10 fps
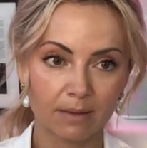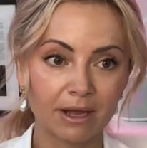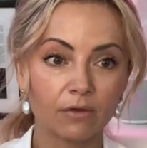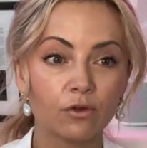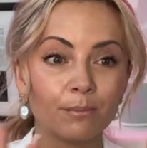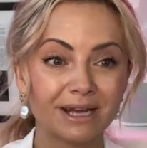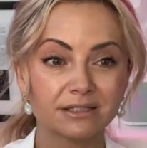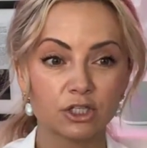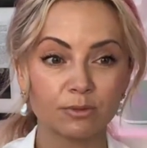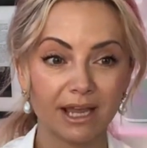Now, if you
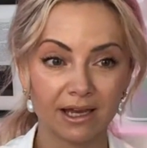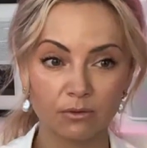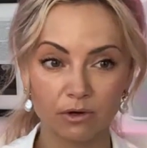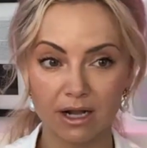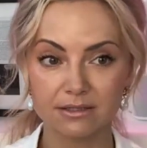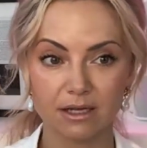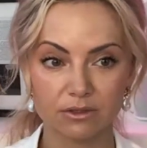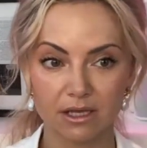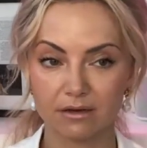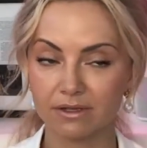message me anywhere else
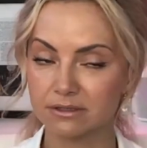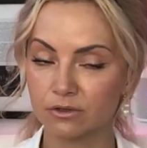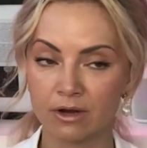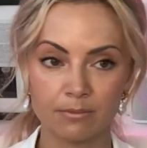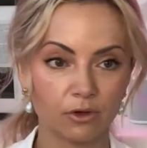outside of Instagram,